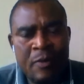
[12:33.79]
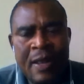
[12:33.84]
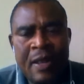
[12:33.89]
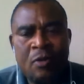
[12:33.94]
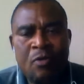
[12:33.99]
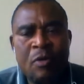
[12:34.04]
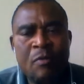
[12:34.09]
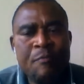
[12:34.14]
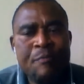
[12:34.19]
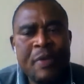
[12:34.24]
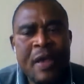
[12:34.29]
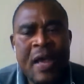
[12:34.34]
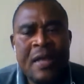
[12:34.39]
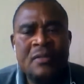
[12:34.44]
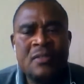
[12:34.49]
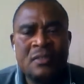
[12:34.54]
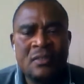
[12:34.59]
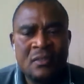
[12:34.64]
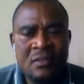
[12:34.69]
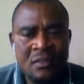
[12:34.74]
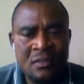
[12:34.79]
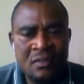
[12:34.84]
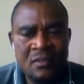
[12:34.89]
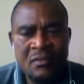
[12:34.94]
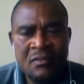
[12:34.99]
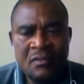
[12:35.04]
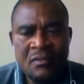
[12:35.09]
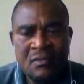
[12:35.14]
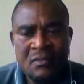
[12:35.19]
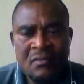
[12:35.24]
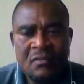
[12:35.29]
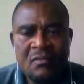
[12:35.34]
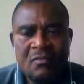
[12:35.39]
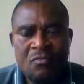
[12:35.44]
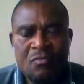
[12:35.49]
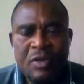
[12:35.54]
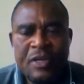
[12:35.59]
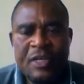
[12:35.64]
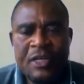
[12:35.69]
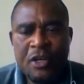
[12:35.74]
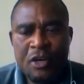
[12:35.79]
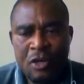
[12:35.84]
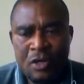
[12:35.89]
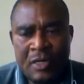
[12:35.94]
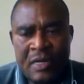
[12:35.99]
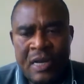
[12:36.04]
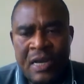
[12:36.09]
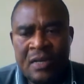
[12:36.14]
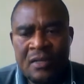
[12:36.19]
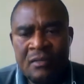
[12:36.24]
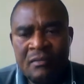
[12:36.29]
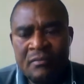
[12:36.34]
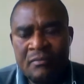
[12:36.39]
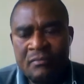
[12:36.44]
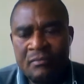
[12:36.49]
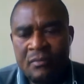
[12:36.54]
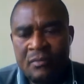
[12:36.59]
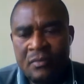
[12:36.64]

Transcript: when compared with the other,